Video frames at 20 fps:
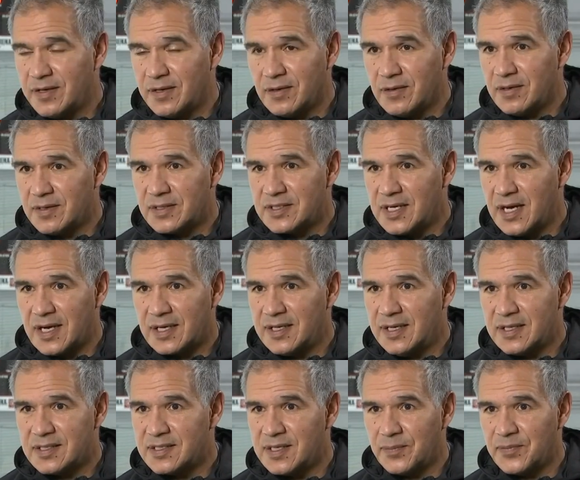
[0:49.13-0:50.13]
You know
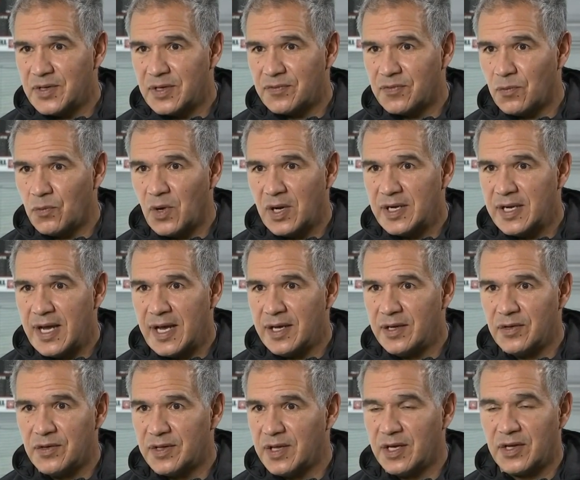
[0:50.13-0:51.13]
exactly it's something from one day
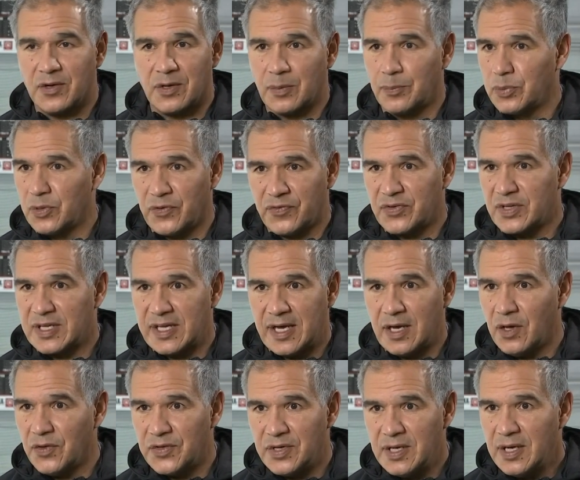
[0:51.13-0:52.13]
you think you're perfectly
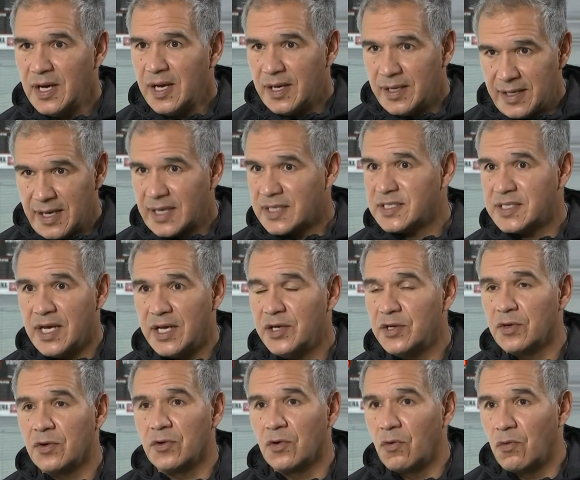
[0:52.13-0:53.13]
healthy, next day
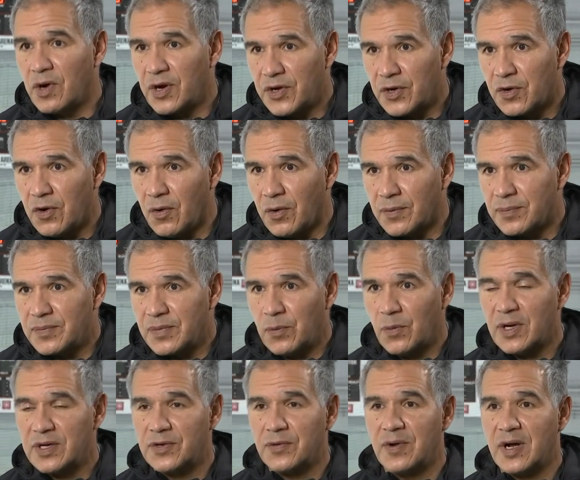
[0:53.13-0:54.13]
you don't know where you're going or
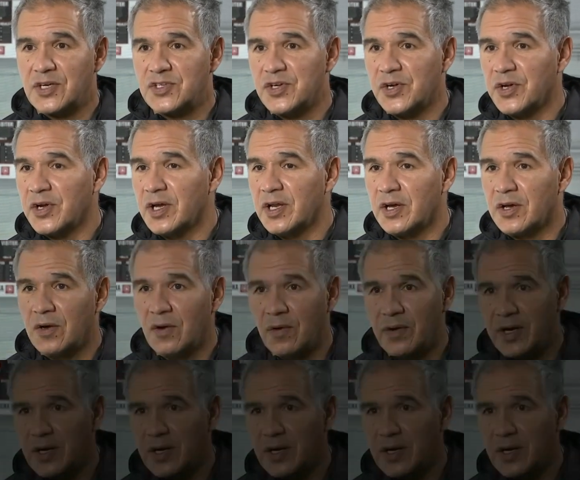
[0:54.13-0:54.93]
what direction you're going to go